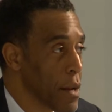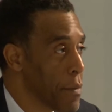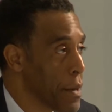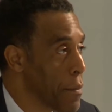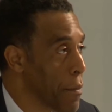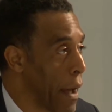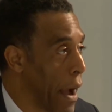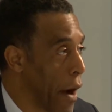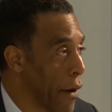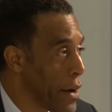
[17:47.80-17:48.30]
to be
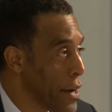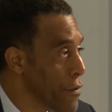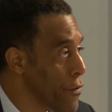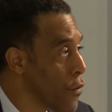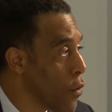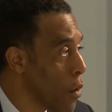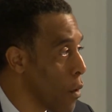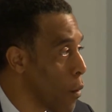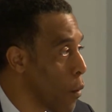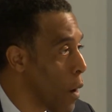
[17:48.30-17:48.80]
married
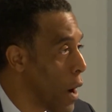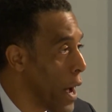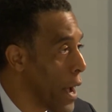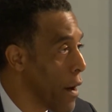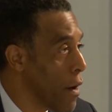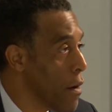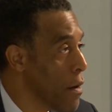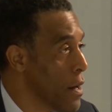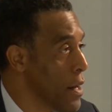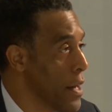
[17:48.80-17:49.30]
for a
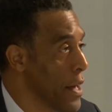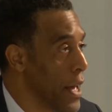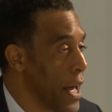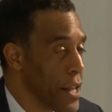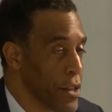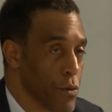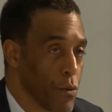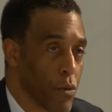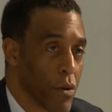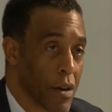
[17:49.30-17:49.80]
while,
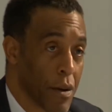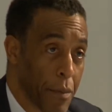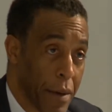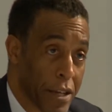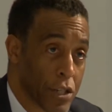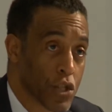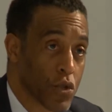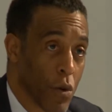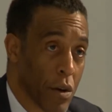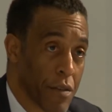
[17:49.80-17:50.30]
and you want to
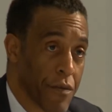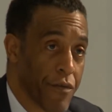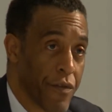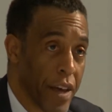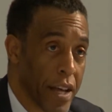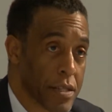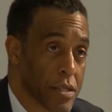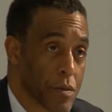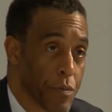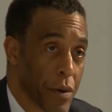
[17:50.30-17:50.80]
make sure it
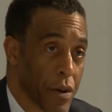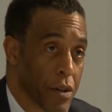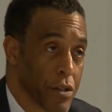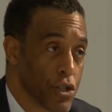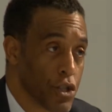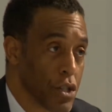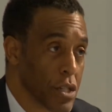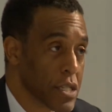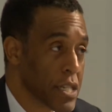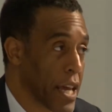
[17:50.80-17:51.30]
fits, because
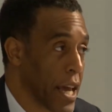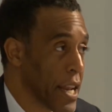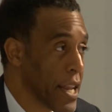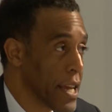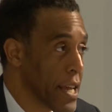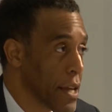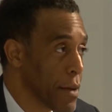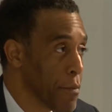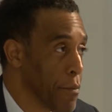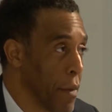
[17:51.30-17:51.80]
just
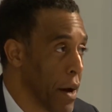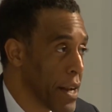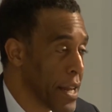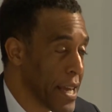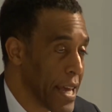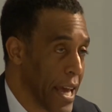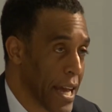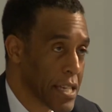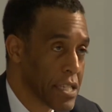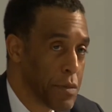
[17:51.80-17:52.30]
getting
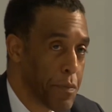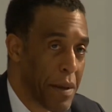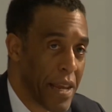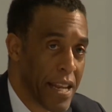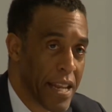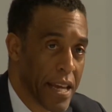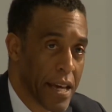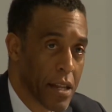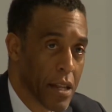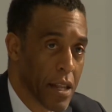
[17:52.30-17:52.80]
money
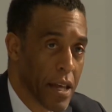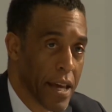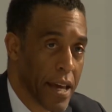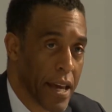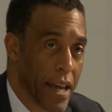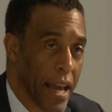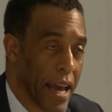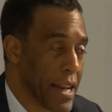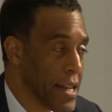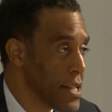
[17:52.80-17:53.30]

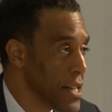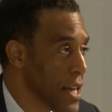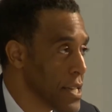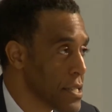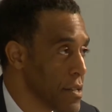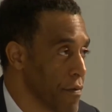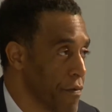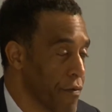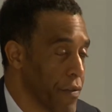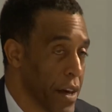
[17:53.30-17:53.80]
expediently and it
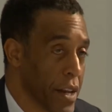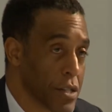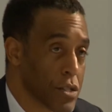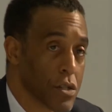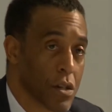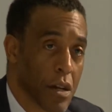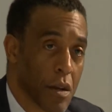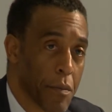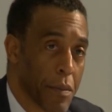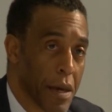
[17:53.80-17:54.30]
doesn't fit is
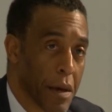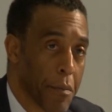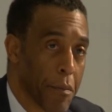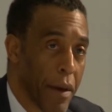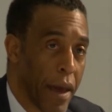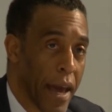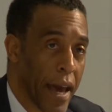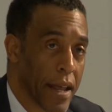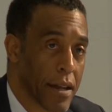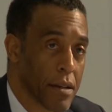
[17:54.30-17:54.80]
going to be a
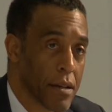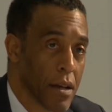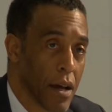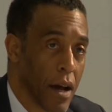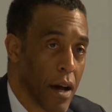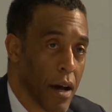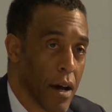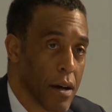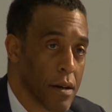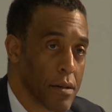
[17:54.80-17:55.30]
bad
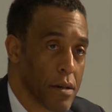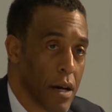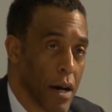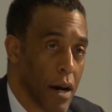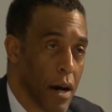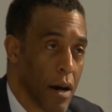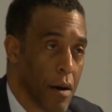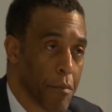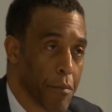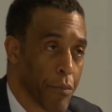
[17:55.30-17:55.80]

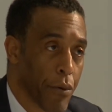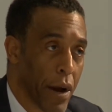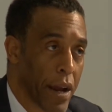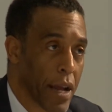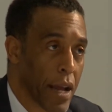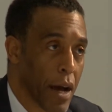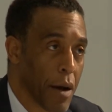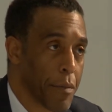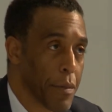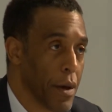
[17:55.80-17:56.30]

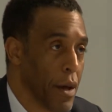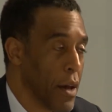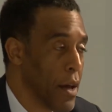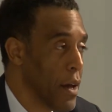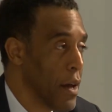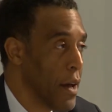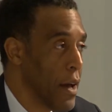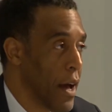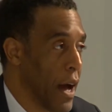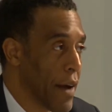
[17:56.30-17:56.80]
breakup.
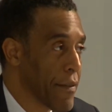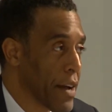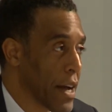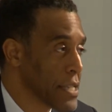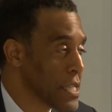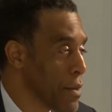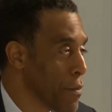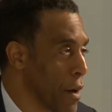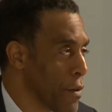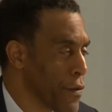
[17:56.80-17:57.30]
I've
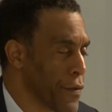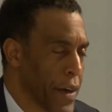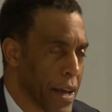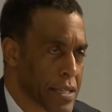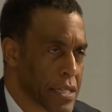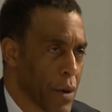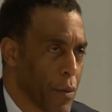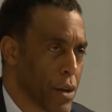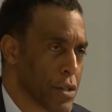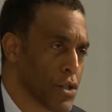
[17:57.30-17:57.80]
got some other
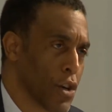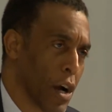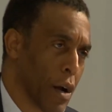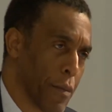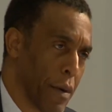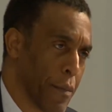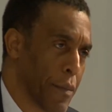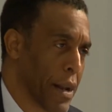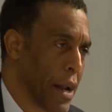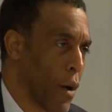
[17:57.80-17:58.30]
things I want to talk
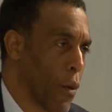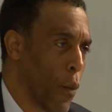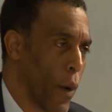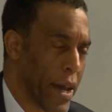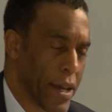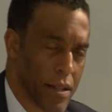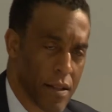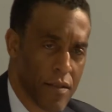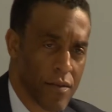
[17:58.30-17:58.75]
about, but I'll wait